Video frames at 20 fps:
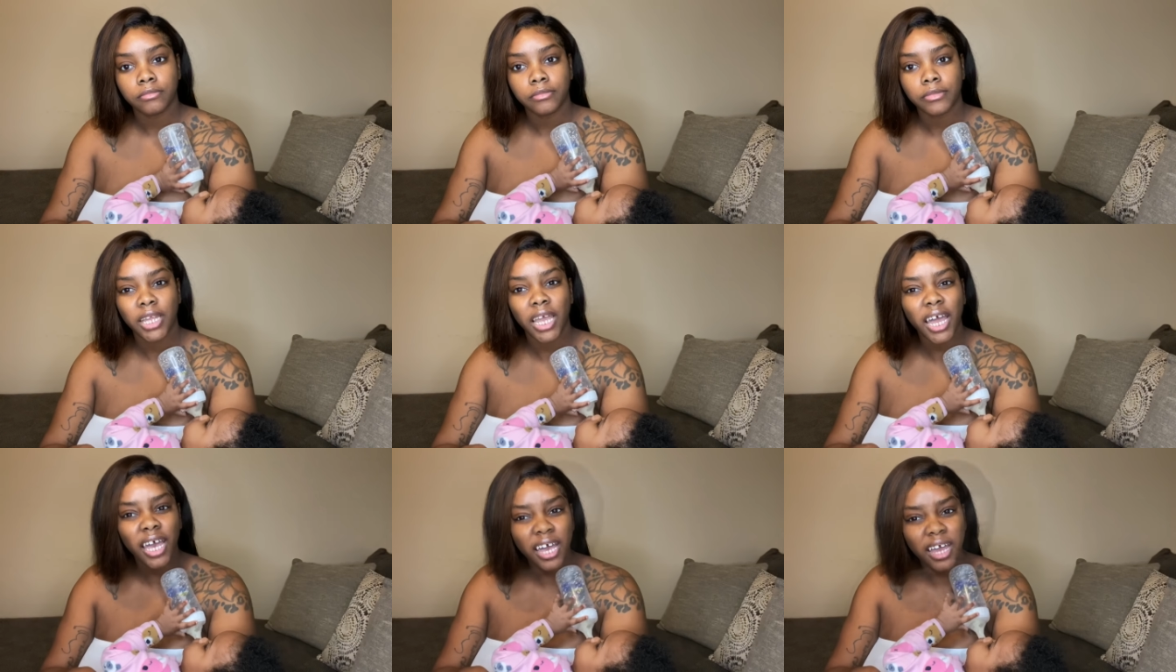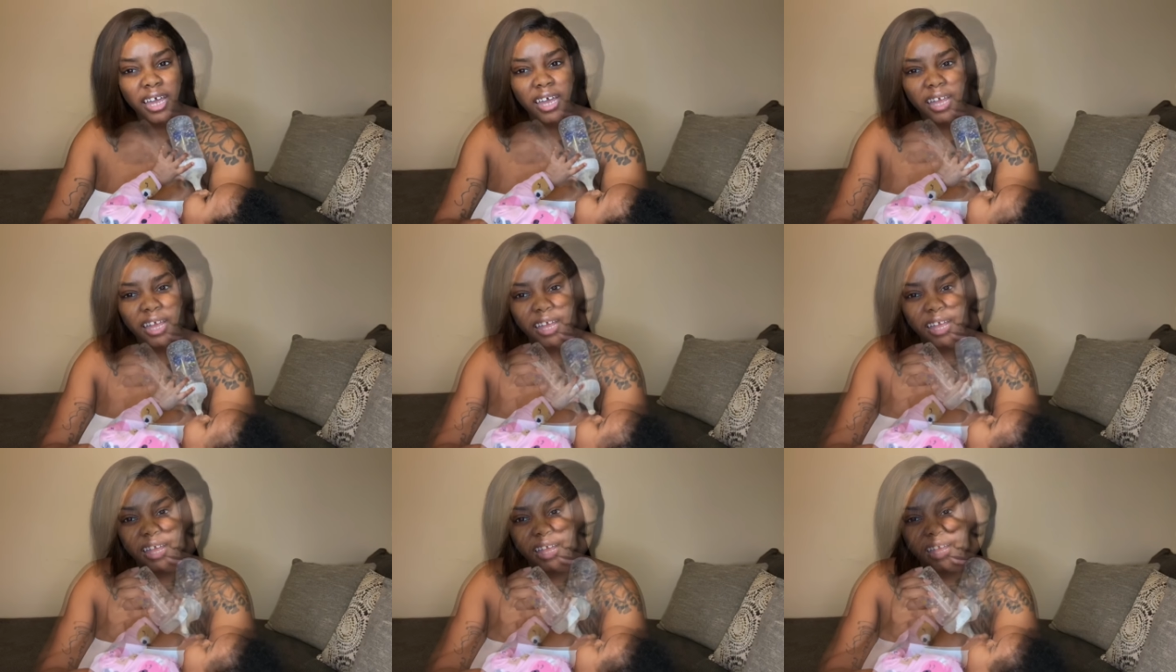Huh?
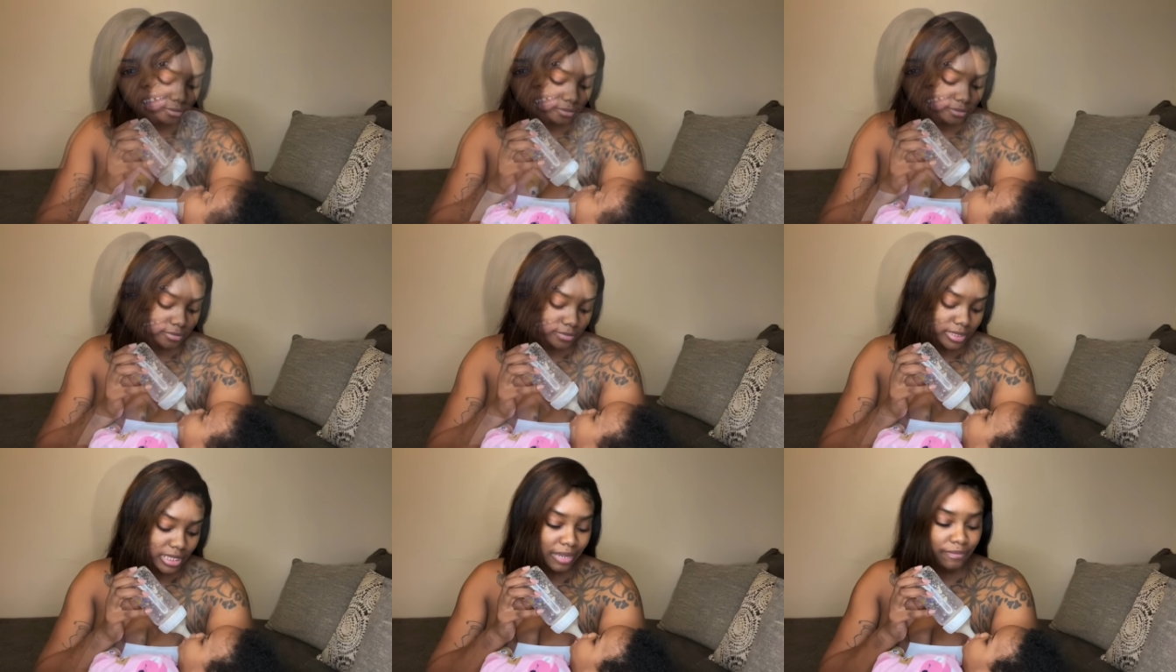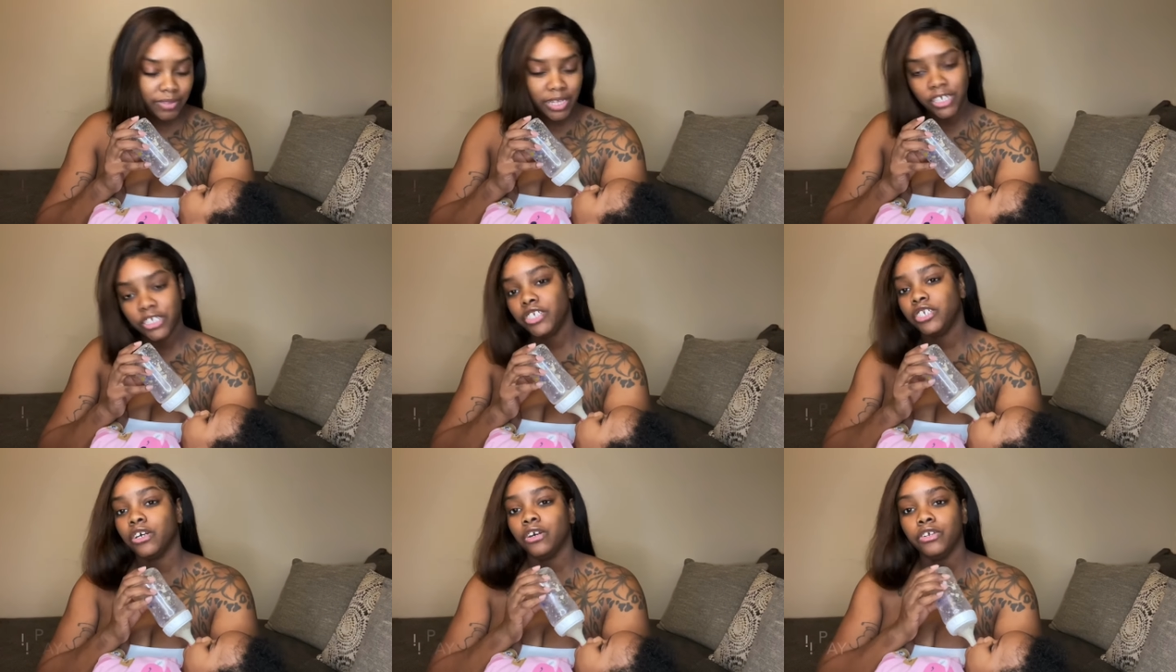If they
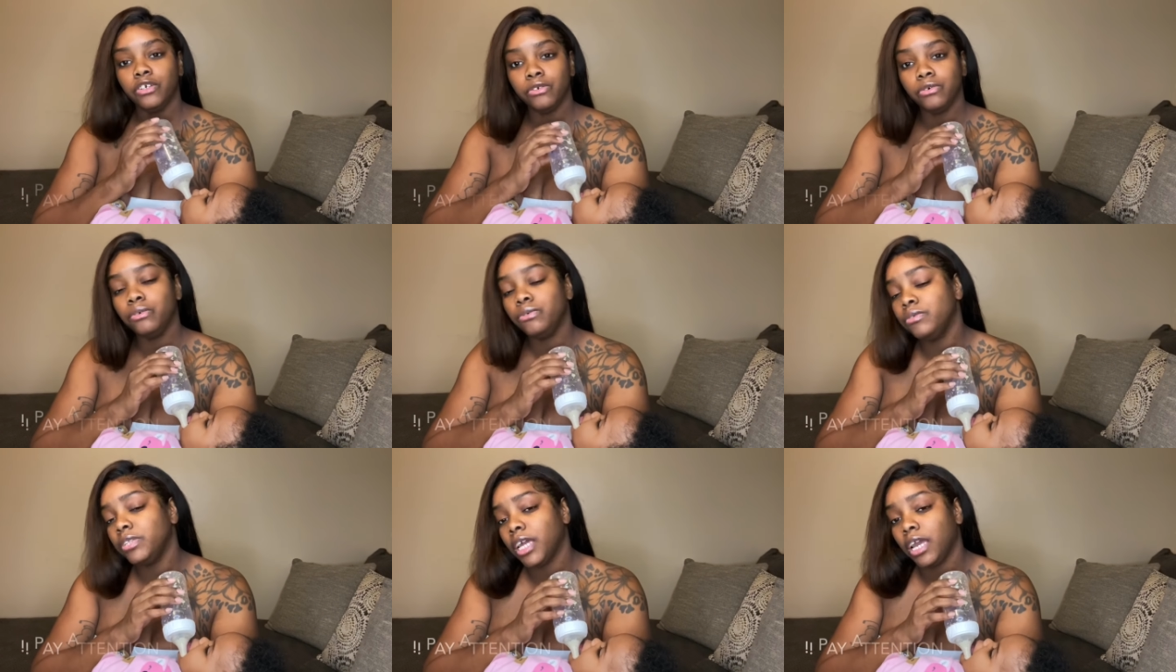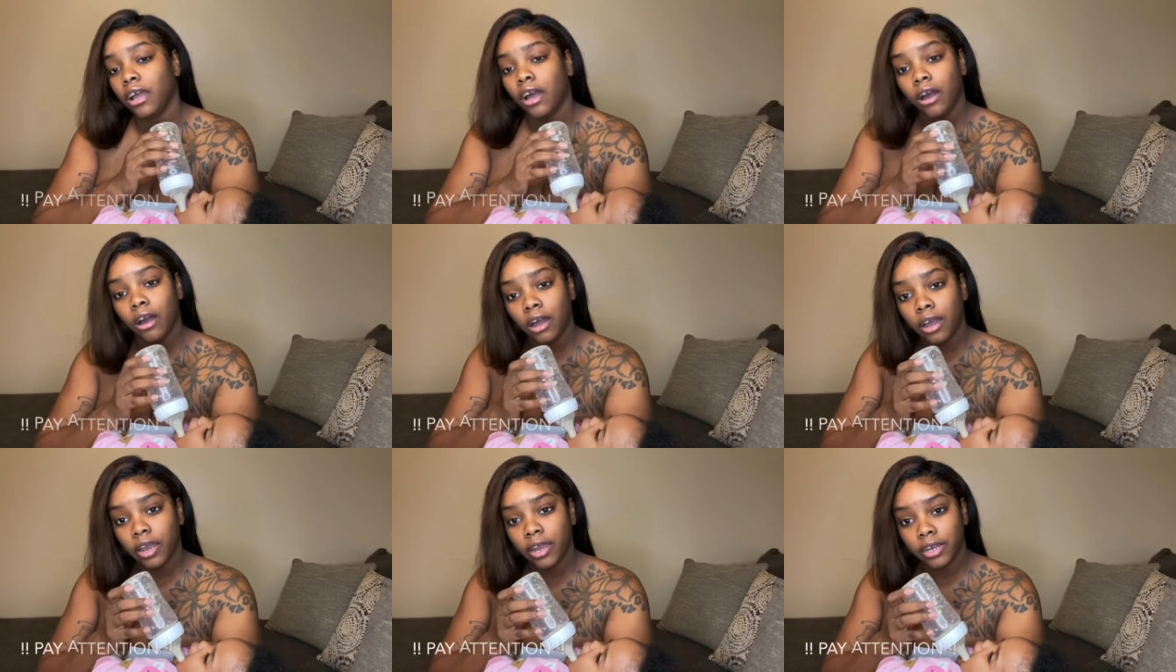show you who they
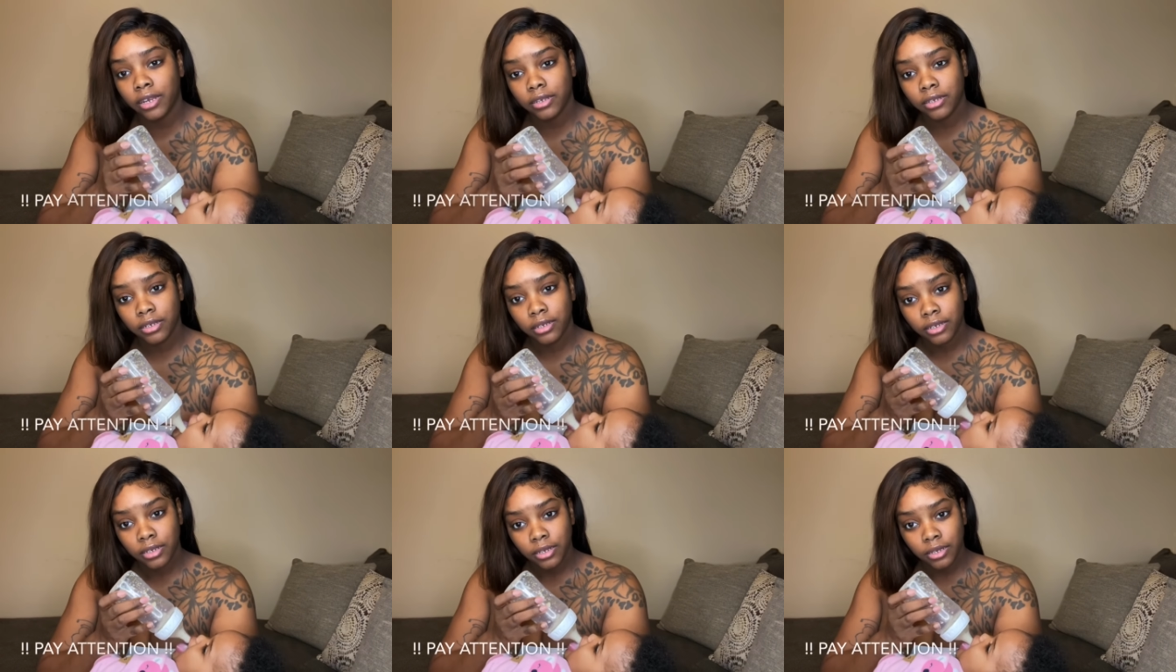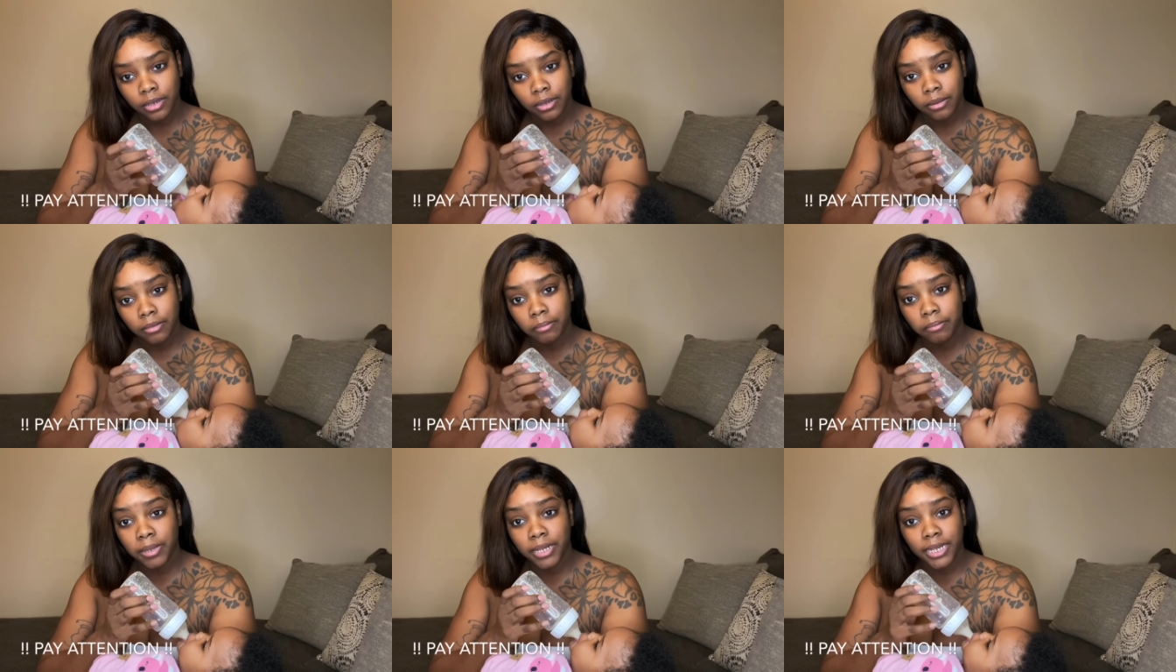are,
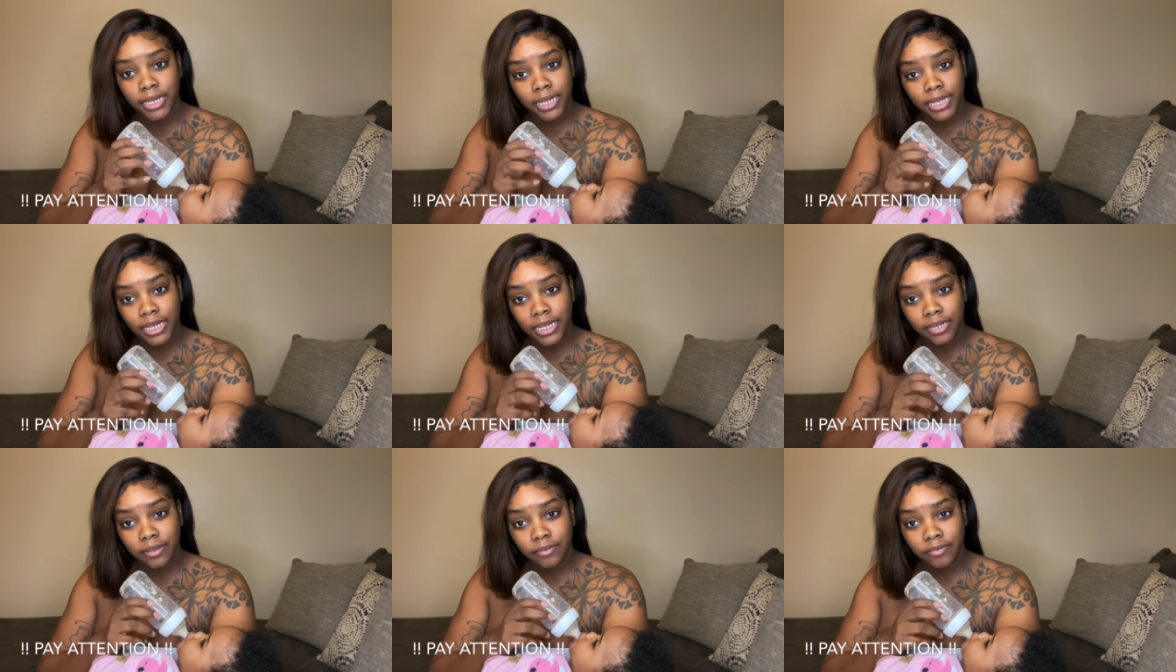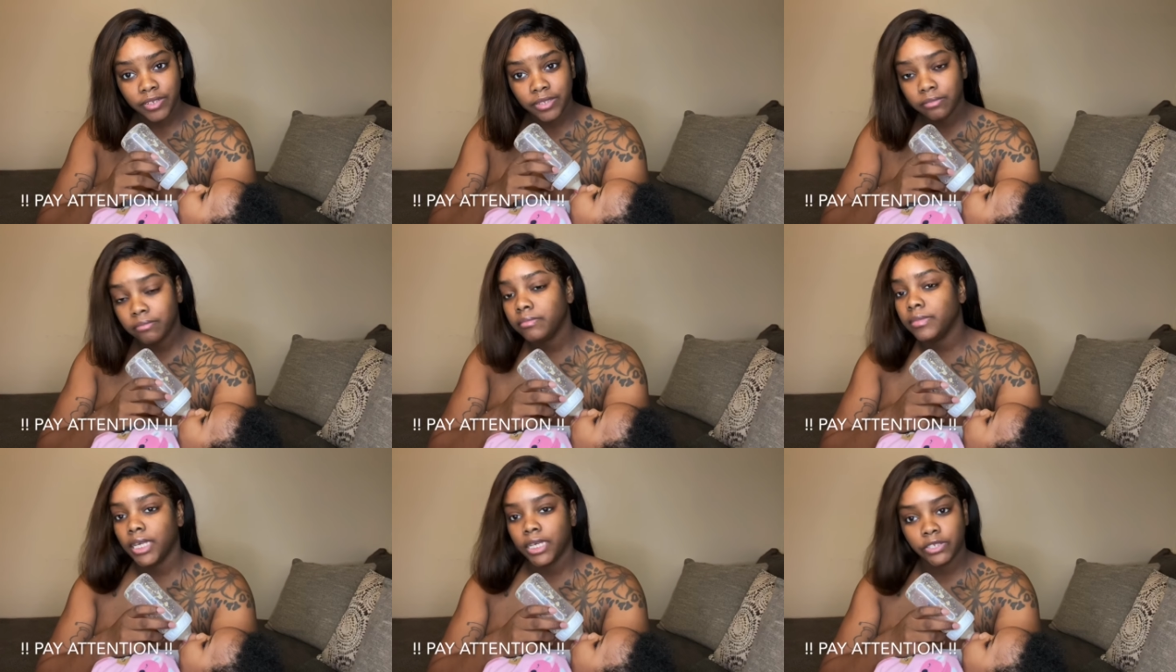believe
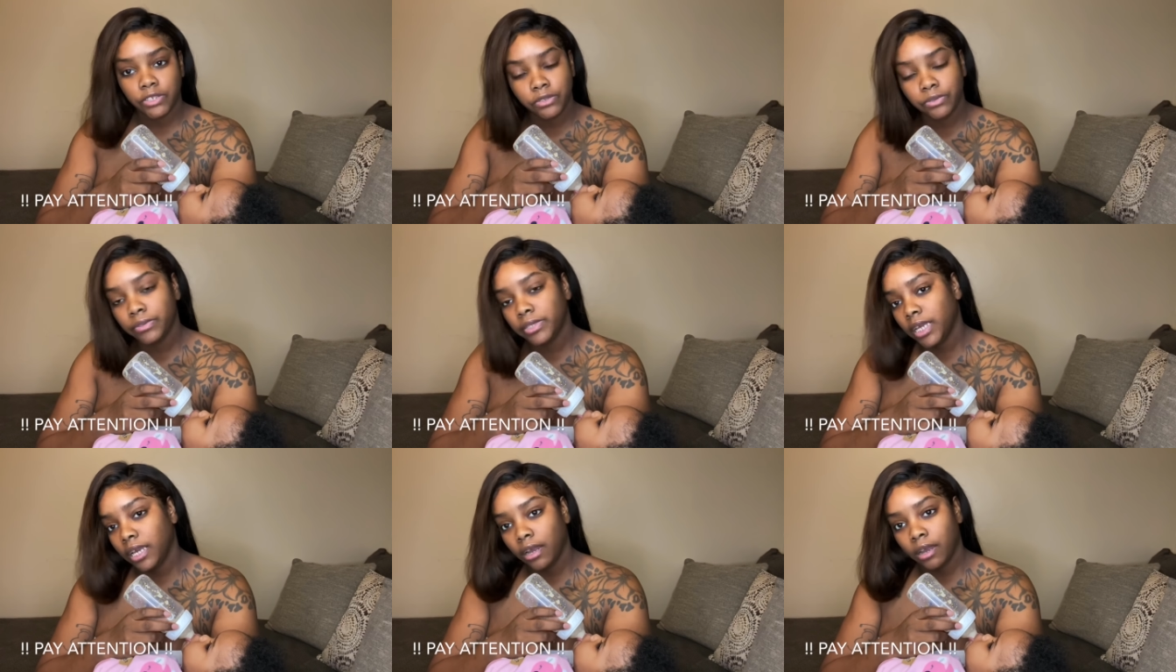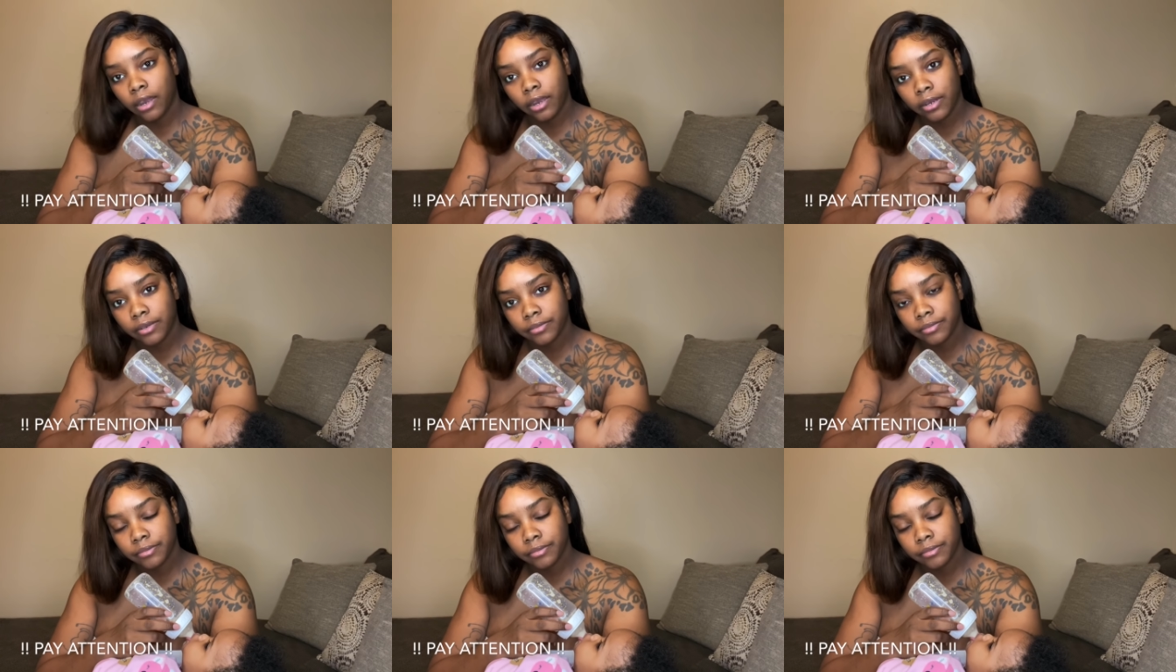that's who they are.